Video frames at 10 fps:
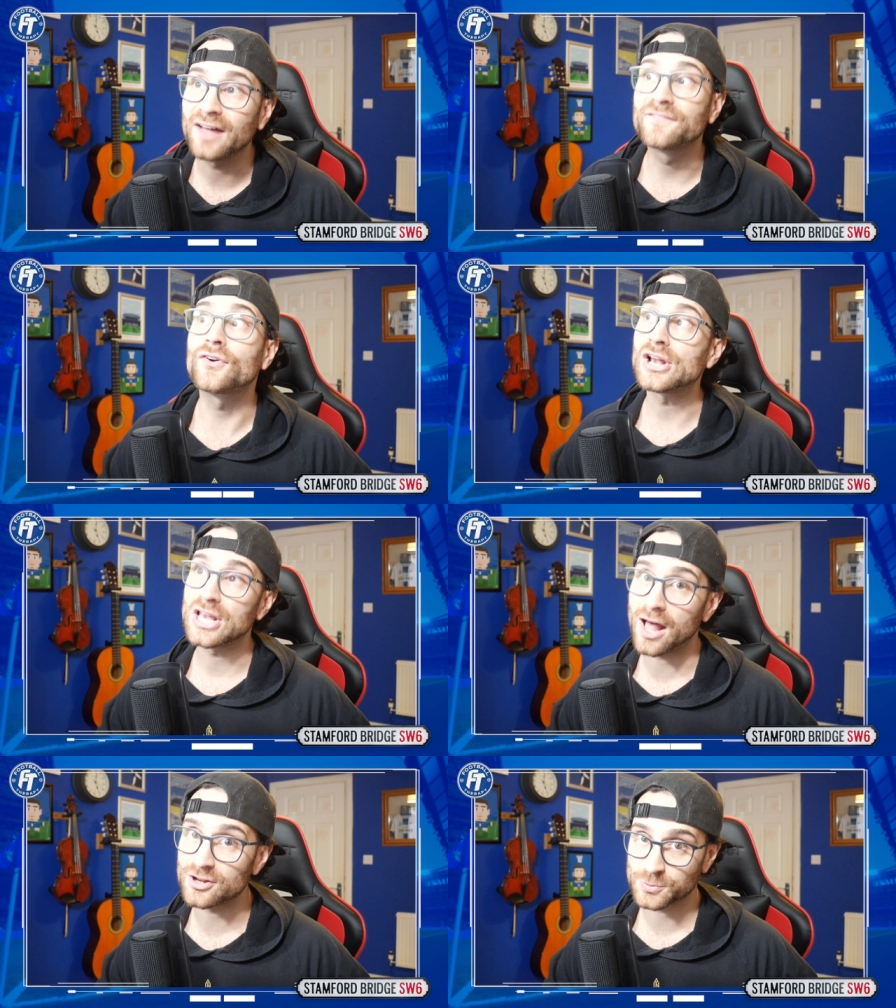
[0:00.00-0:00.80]
for a
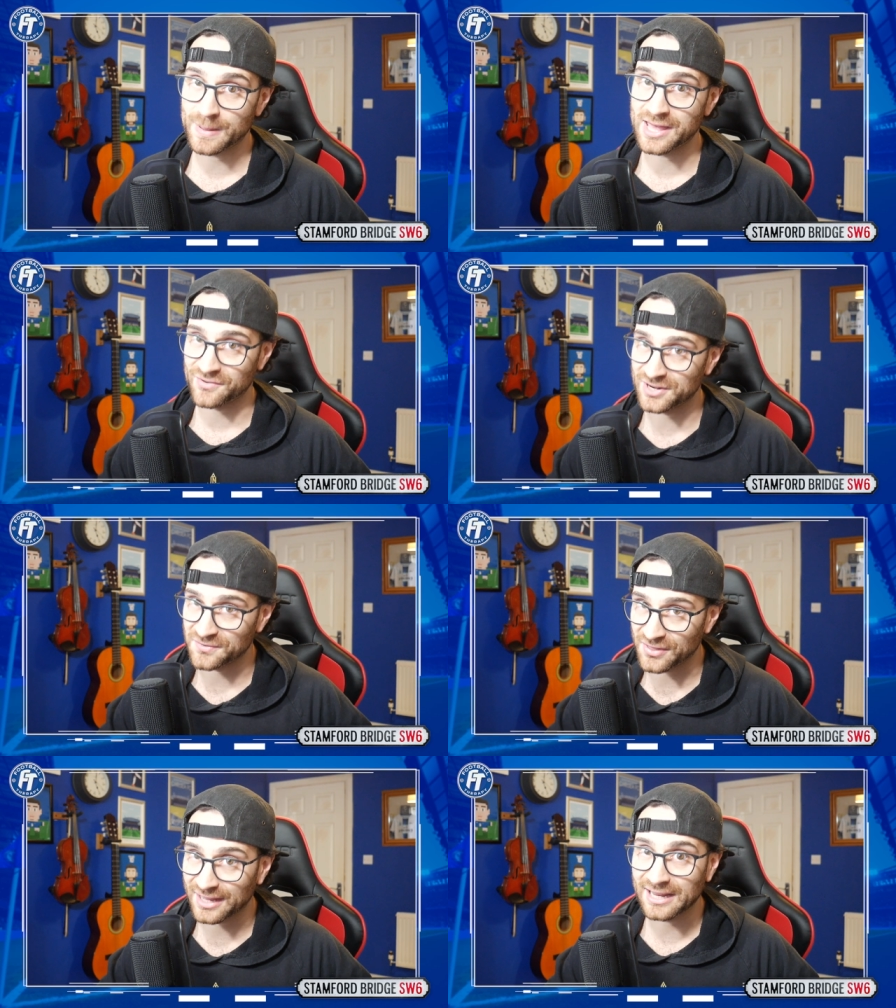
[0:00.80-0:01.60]
large period
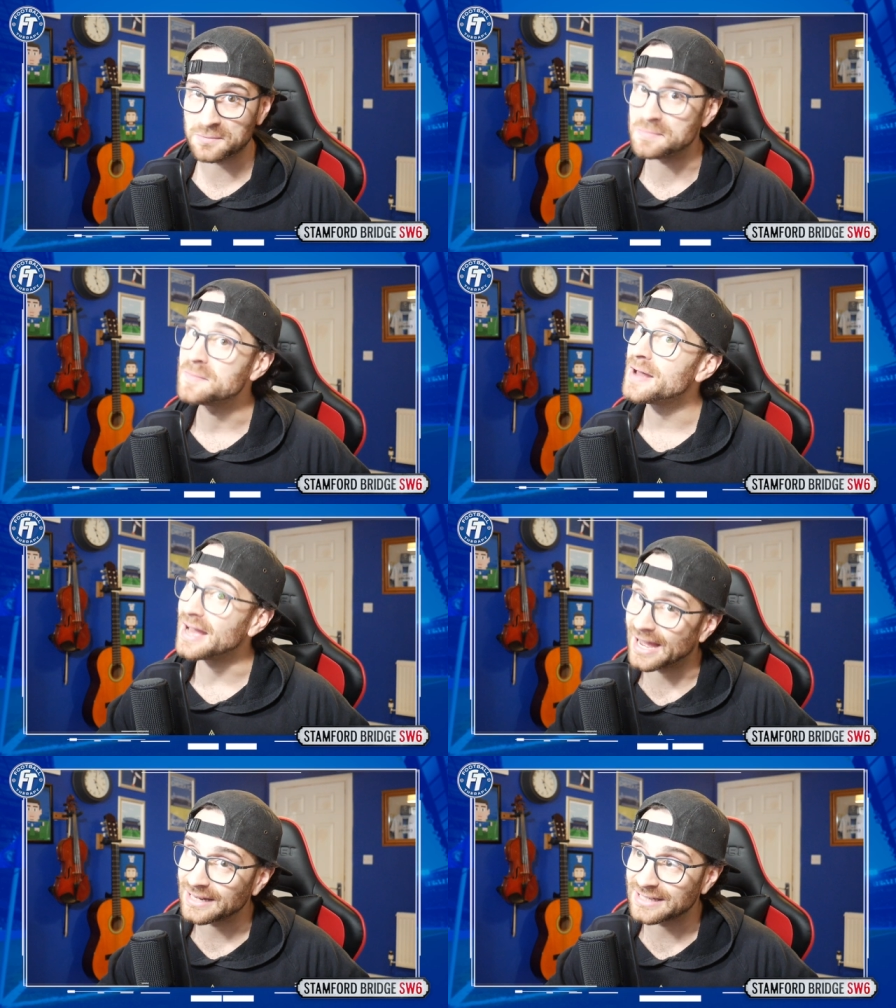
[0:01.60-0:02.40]
of the game,
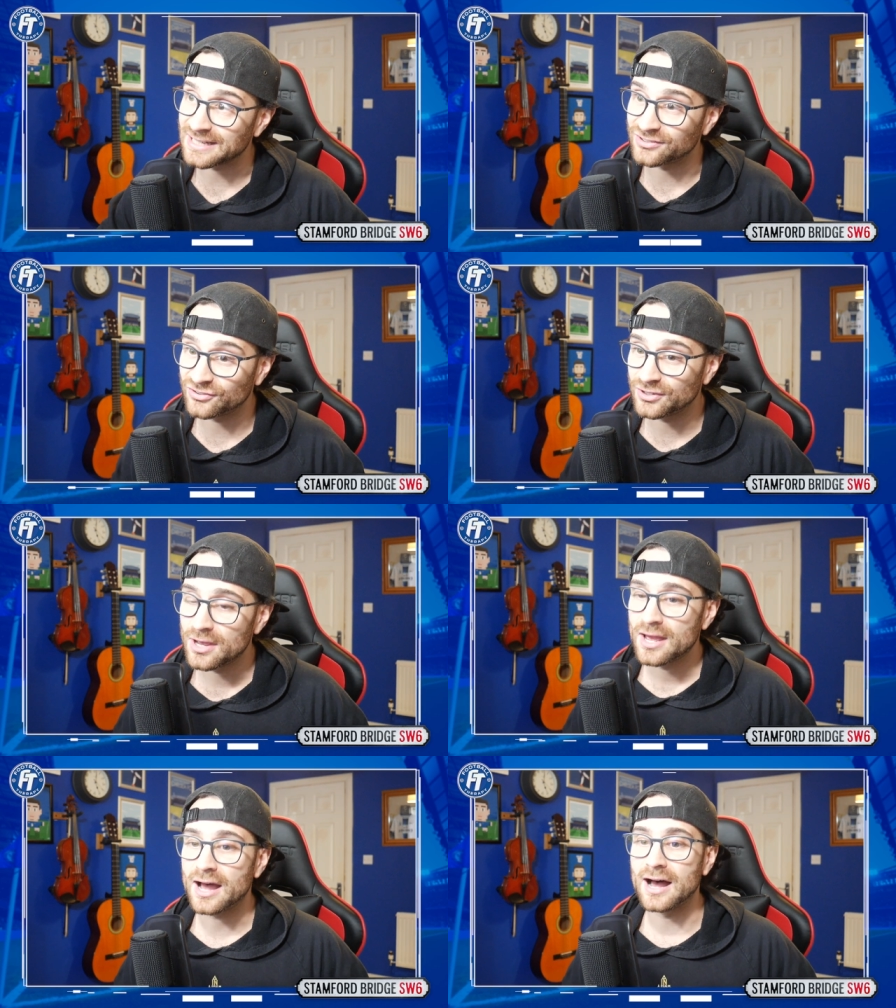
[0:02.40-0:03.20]
at least.
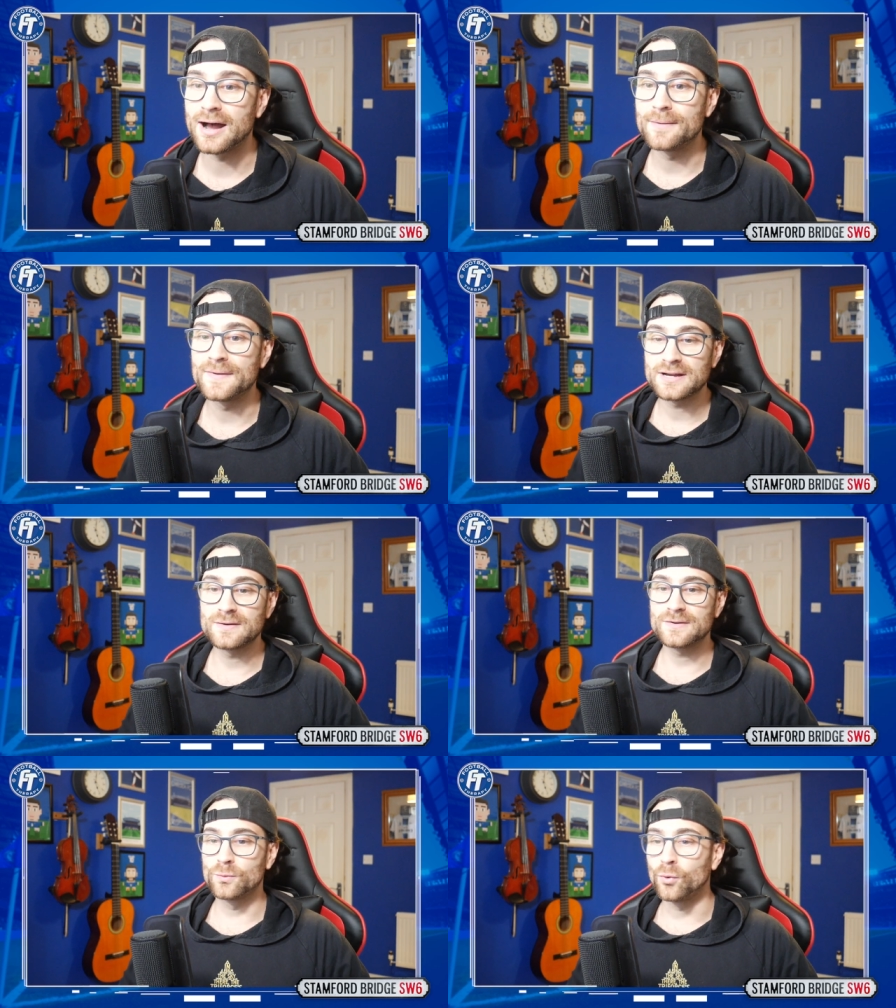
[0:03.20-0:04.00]

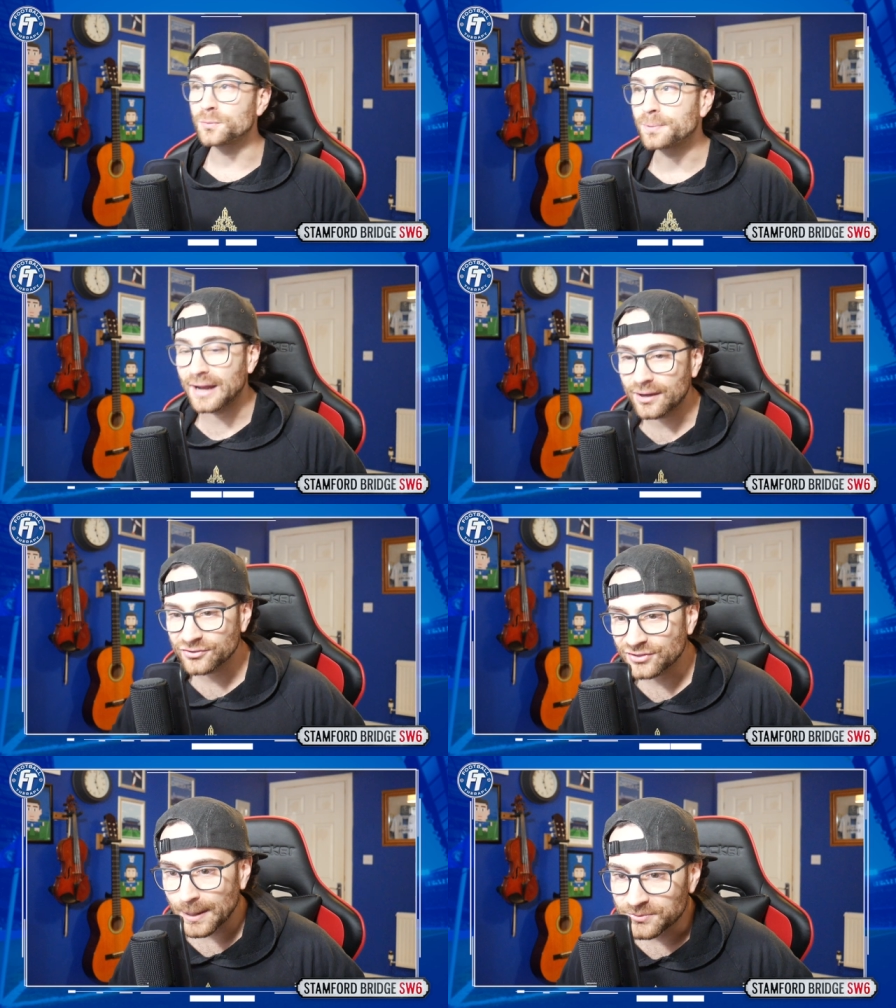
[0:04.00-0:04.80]
Ward-Prowse
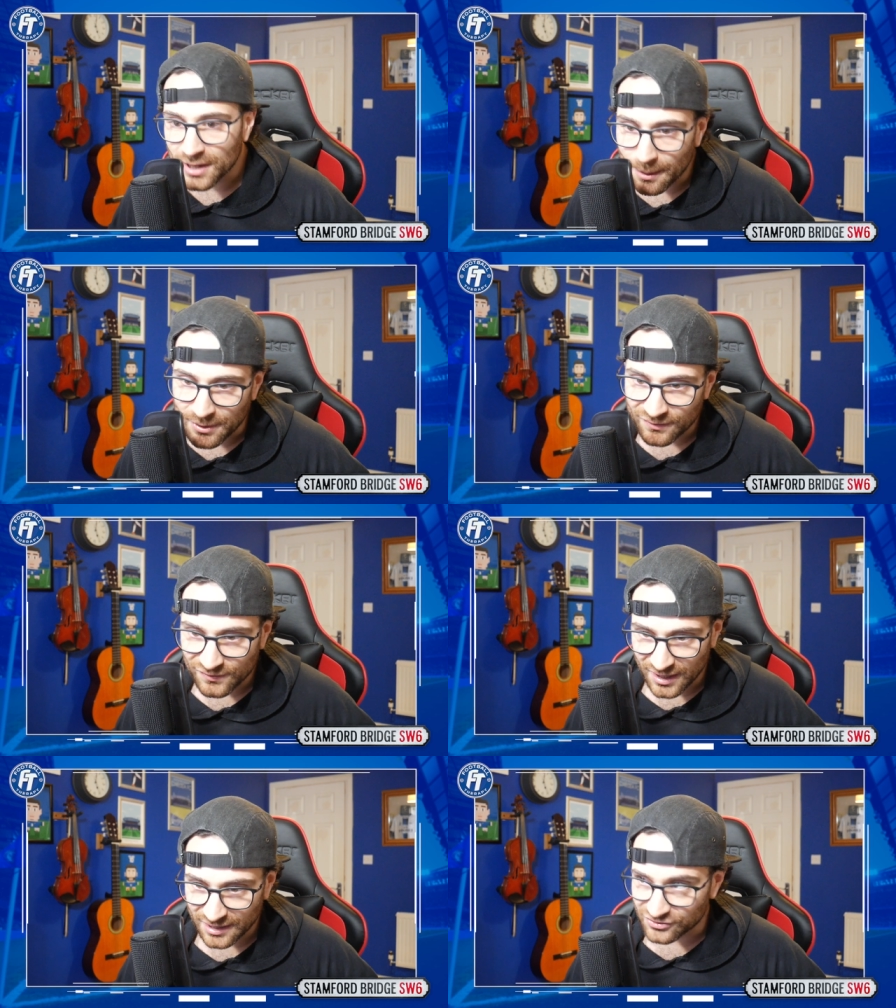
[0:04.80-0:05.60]
steps up,
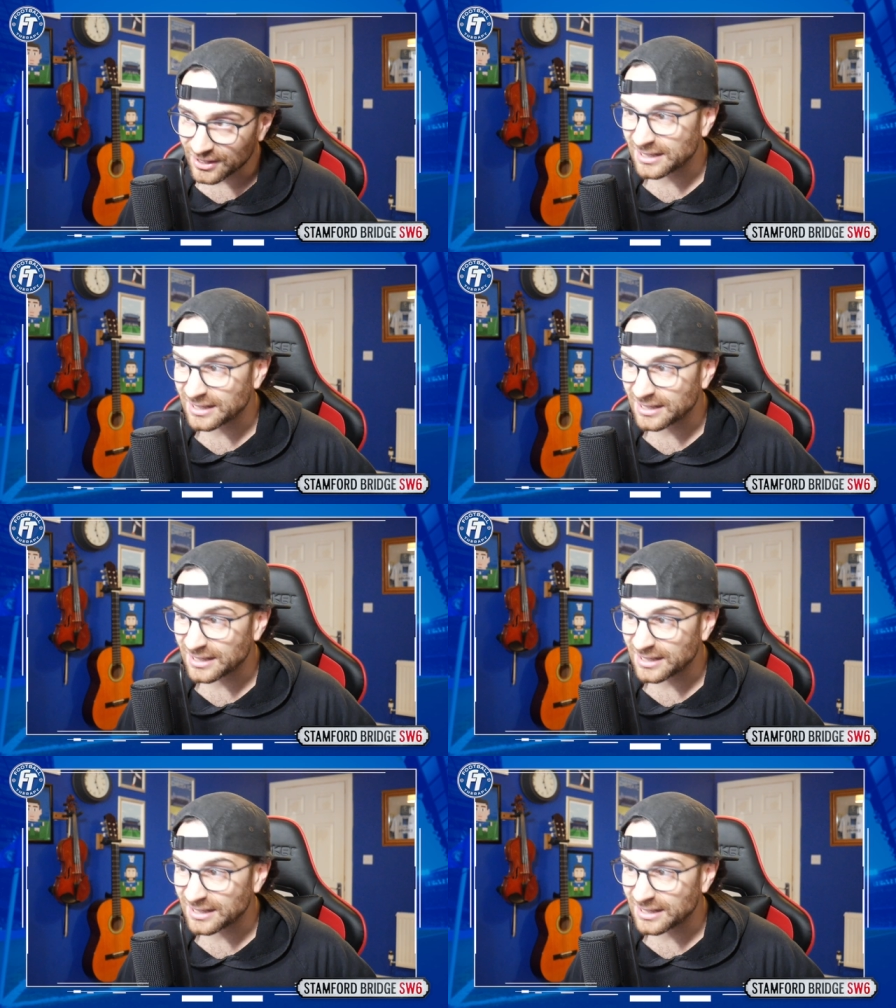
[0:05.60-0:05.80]
converts it,